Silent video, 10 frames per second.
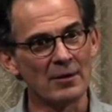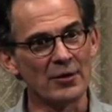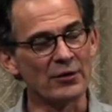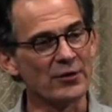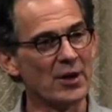
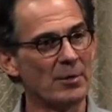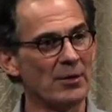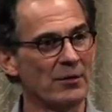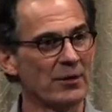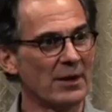
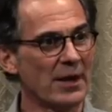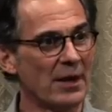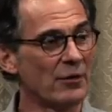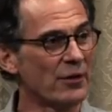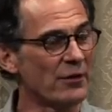disturbance, and
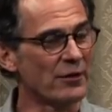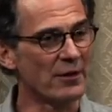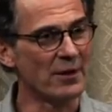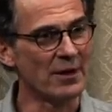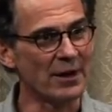hence its
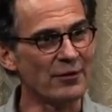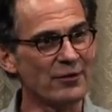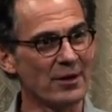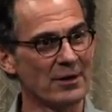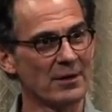
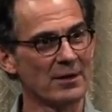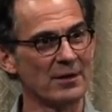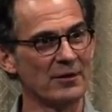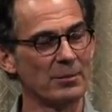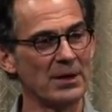nature
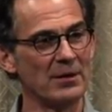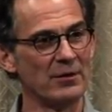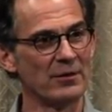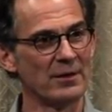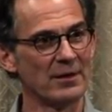is
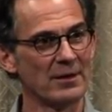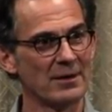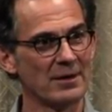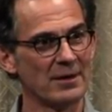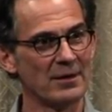peace.
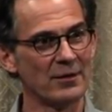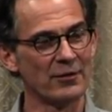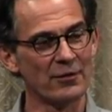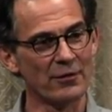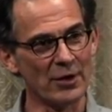It is
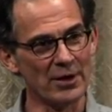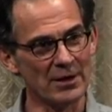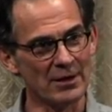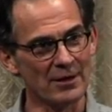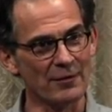
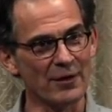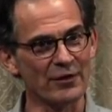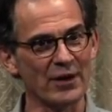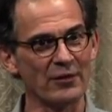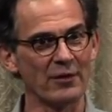free of the
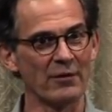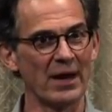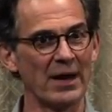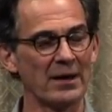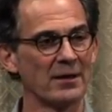sense of
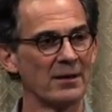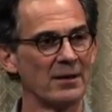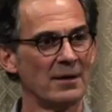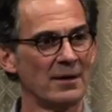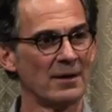lack,
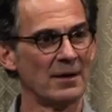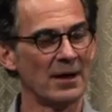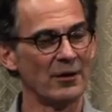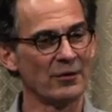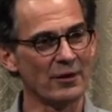and
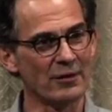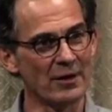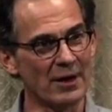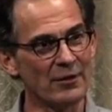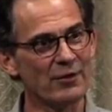hence its
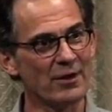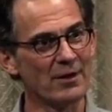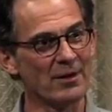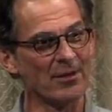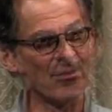nature.
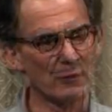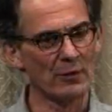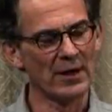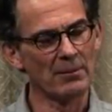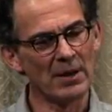
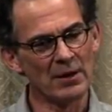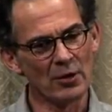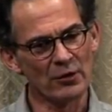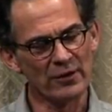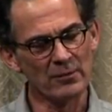So that may
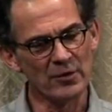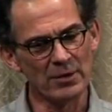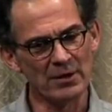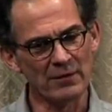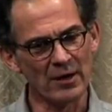not seem to
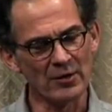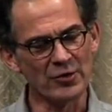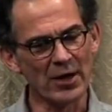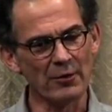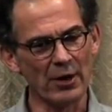be a very
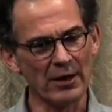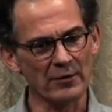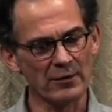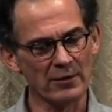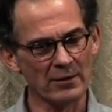
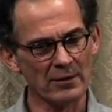direct